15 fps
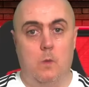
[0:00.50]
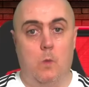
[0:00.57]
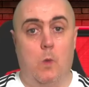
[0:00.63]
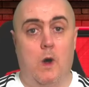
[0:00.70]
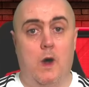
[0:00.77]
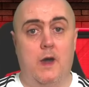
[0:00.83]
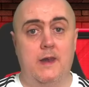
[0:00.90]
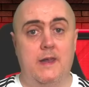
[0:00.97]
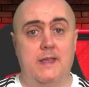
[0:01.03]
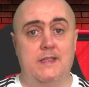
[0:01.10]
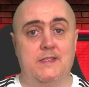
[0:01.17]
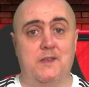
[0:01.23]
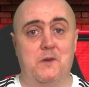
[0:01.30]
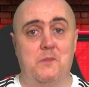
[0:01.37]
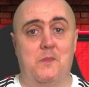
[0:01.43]
What
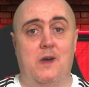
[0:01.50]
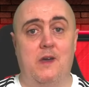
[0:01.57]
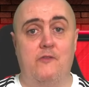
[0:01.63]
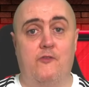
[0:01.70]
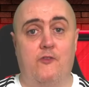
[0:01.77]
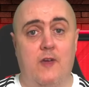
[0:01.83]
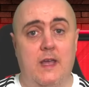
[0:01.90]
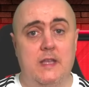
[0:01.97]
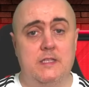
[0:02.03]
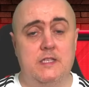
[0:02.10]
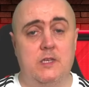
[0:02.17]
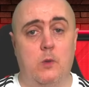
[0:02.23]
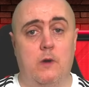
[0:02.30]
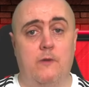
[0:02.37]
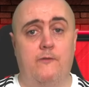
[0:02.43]
is up, my
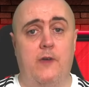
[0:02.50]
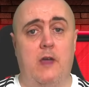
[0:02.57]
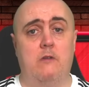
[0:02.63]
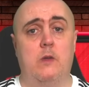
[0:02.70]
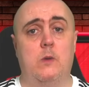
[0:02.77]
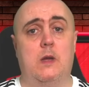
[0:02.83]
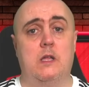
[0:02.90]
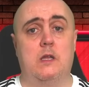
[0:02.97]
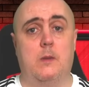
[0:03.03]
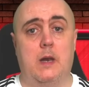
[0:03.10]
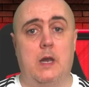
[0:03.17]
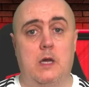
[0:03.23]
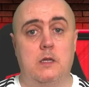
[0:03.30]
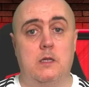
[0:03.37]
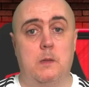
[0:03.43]
friends? You are very welcome
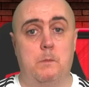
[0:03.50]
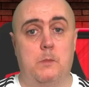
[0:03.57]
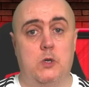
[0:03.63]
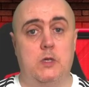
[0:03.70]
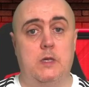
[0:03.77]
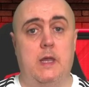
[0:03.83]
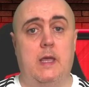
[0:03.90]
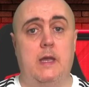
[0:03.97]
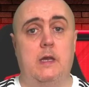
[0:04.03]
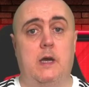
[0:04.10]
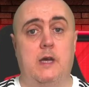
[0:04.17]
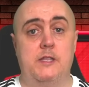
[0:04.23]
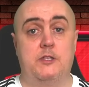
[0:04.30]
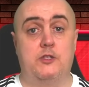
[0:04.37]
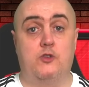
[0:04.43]
along to Monday
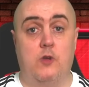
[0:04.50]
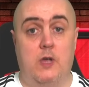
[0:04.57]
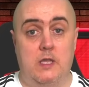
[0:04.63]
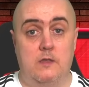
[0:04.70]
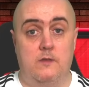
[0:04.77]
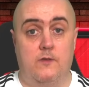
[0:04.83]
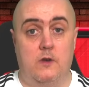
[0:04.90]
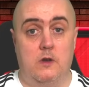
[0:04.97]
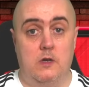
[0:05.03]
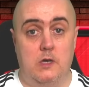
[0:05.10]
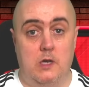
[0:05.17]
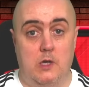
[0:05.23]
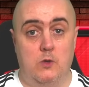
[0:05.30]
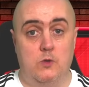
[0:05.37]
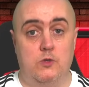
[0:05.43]
night's transfer
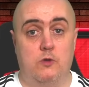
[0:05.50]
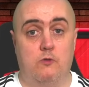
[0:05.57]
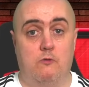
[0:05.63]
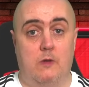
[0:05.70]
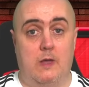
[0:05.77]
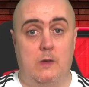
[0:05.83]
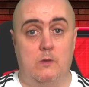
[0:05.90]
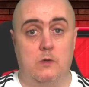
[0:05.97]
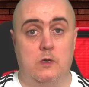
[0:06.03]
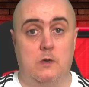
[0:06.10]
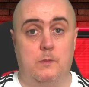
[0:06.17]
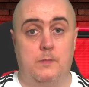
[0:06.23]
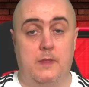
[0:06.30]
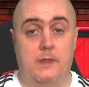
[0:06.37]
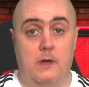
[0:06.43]
news
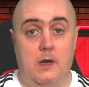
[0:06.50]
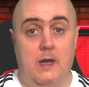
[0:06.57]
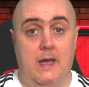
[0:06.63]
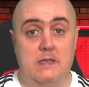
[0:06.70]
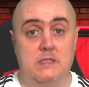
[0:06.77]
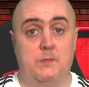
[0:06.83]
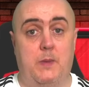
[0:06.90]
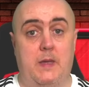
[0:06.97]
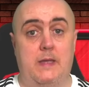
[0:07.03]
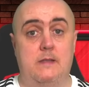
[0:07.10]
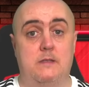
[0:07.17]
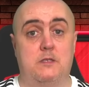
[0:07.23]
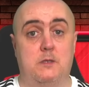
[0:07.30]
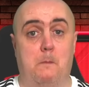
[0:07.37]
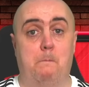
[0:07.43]
roundup. There has
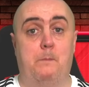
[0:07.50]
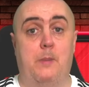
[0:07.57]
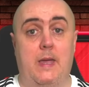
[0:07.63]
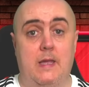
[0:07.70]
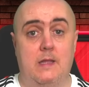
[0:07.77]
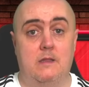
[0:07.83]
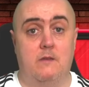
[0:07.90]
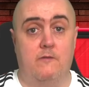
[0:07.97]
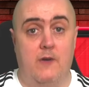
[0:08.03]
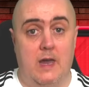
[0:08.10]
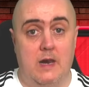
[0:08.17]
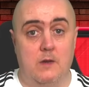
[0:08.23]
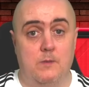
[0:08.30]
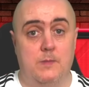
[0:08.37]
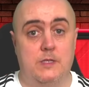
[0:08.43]
been some big
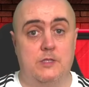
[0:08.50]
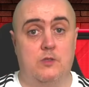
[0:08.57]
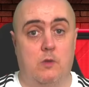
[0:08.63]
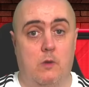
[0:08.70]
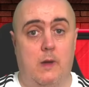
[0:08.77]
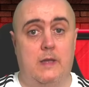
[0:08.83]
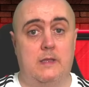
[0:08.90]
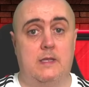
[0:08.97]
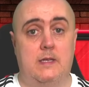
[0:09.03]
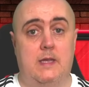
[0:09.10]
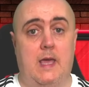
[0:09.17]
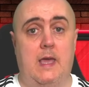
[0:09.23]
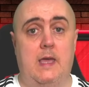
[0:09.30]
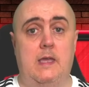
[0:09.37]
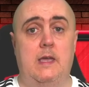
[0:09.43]
developments throughout the
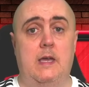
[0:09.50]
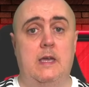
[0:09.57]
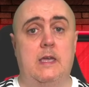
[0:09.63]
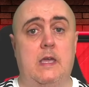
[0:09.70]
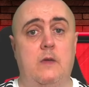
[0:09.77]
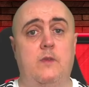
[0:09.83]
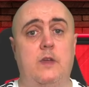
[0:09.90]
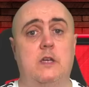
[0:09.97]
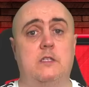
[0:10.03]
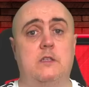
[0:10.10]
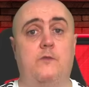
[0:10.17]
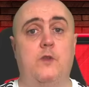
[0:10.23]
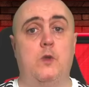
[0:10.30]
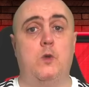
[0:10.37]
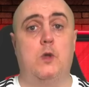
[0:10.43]
day, giving us a
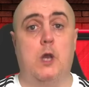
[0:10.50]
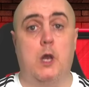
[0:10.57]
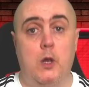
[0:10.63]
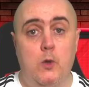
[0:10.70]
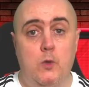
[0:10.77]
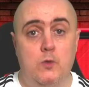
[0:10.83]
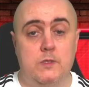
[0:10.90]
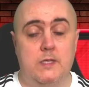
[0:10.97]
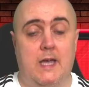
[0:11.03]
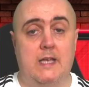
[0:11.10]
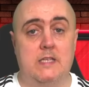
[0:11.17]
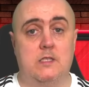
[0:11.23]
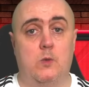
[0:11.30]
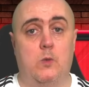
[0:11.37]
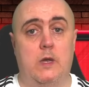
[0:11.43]
few clues
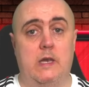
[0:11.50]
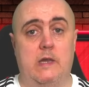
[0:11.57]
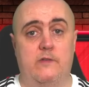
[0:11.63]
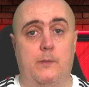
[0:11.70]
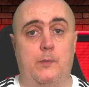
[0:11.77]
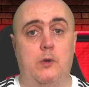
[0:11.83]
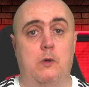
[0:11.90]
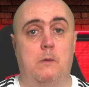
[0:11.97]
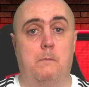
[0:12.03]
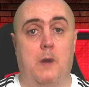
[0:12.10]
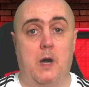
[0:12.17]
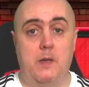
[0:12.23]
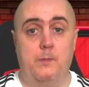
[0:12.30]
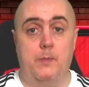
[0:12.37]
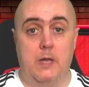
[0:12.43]
as to what Liverpool
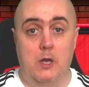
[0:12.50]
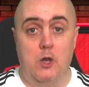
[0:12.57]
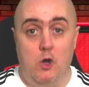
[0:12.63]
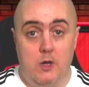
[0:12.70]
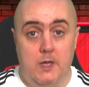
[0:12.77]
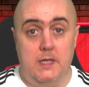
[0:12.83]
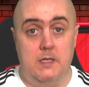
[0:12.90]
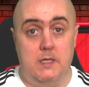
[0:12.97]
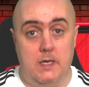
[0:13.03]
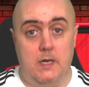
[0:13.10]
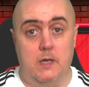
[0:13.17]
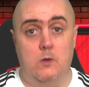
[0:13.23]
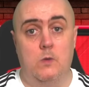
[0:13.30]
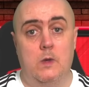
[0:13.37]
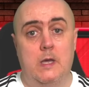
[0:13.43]
might be looking to
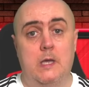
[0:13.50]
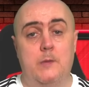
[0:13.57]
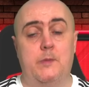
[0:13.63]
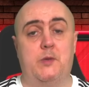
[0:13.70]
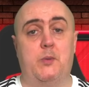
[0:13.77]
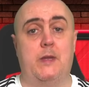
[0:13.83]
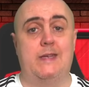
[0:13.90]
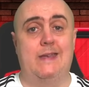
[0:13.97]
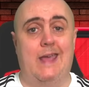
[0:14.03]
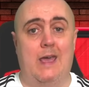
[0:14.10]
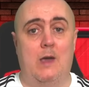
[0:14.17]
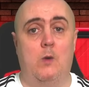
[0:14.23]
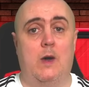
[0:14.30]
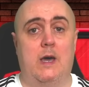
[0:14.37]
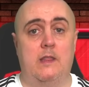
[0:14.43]
do between
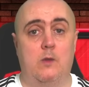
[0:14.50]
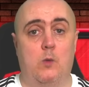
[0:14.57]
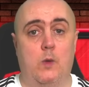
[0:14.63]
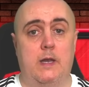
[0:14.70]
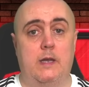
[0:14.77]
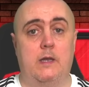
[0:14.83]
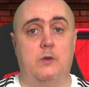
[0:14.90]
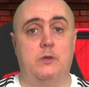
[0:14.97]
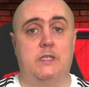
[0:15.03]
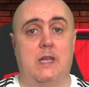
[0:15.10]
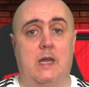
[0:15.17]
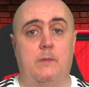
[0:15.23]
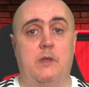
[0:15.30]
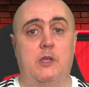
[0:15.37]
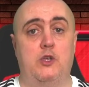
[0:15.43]
now and the window
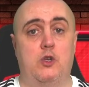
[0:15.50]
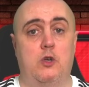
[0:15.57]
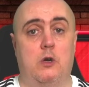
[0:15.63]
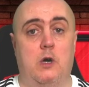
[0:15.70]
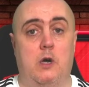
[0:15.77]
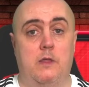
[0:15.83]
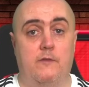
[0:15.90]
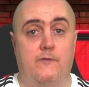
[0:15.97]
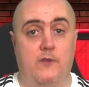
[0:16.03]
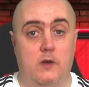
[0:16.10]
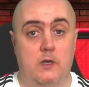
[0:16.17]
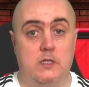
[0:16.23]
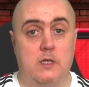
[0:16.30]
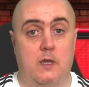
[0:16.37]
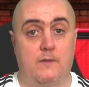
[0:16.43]
slamming shut on the
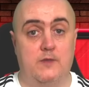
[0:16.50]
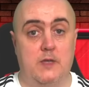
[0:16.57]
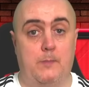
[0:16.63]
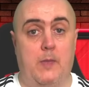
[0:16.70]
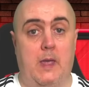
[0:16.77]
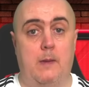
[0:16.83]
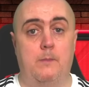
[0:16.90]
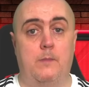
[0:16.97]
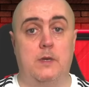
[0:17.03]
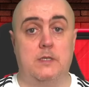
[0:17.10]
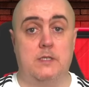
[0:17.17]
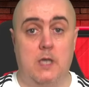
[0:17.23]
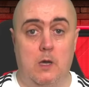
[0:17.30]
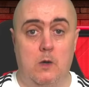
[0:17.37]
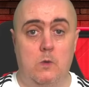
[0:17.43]
1st of September.
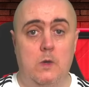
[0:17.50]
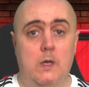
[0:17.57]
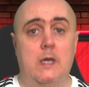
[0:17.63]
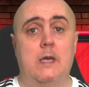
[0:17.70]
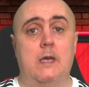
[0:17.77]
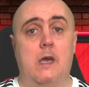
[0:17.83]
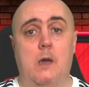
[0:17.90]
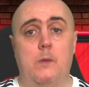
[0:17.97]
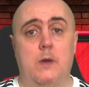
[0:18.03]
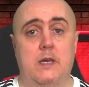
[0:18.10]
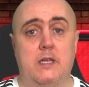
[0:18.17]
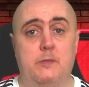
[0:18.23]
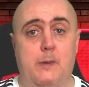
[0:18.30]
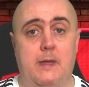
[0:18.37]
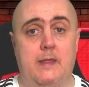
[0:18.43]
So, I'm going
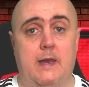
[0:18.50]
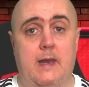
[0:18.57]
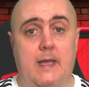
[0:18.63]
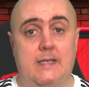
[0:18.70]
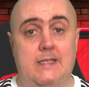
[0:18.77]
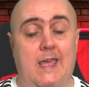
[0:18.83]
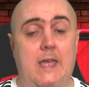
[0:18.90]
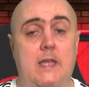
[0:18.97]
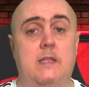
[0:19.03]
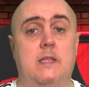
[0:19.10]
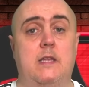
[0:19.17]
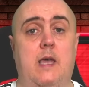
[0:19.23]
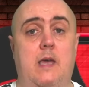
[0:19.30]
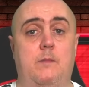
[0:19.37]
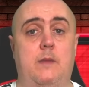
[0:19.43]
to spend the next 8 to
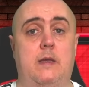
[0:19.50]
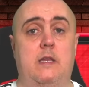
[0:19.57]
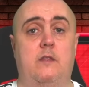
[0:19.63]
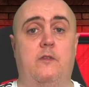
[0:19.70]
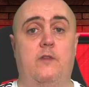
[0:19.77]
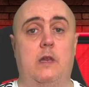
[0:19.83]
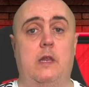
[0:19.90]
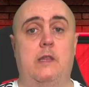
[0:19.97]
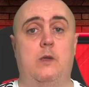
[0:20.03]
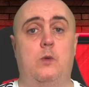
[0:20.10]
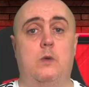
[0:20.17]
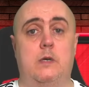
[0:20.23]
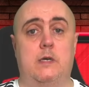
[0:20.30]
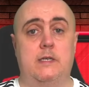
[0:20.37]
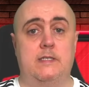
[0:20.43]
10 minutes filling you
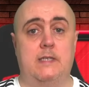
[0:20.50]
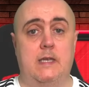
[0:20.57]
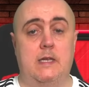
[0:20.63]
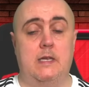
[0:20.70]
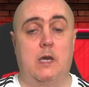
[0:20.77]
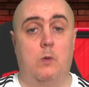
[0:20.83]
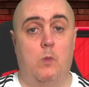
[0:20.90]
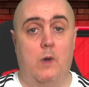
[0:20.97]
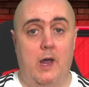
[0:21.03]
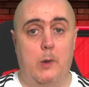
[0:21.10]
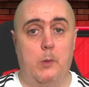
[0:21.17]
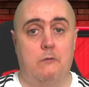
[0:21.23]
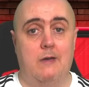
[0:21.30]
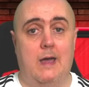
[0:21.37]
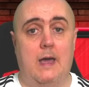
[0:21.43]
guys in on where
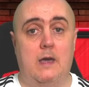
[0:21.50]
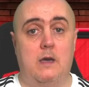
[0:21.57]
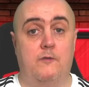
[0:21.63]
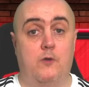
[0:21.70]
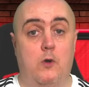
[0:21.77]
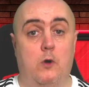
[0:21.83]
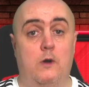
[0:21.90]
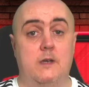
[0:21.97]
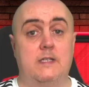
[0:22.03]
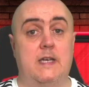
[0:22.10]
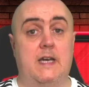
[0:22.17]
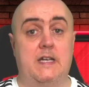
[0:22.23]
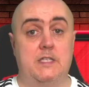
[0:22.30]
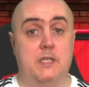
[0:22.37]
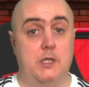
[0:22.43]
we're at. Of course,
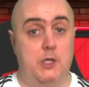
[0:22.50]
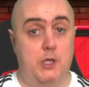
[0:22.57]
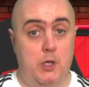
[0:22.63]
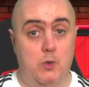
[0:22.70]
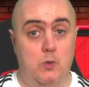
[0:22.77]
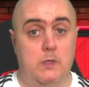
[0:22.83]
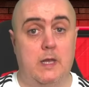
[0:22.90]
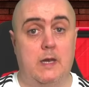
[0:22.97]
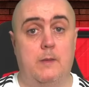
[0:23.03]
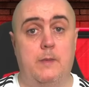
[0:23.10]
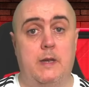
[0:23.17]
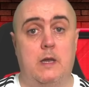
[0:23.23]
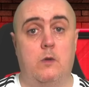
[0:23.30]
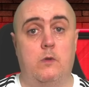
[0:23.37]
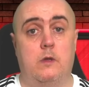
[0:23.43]
asking you to let
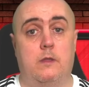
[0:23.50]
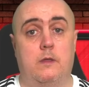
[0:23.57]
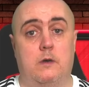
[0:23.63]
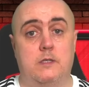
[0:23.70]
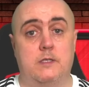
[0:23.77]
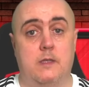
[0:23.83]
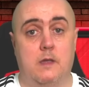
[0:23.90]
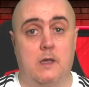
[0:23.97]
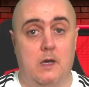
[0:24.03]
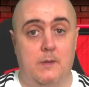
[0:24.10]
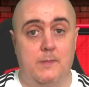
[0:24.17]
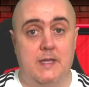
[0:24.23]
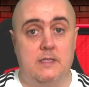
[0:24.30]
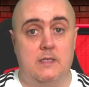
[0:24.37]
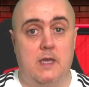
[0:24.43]
me know your thoughts in the
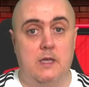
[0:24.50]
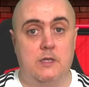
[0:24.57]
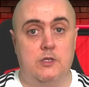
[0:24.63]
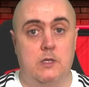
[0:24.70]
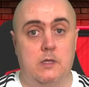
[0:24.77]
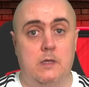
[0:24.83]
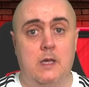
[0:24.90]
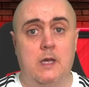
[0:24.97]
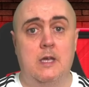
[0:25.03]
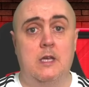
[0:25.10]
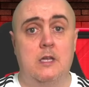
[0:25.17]
comment section.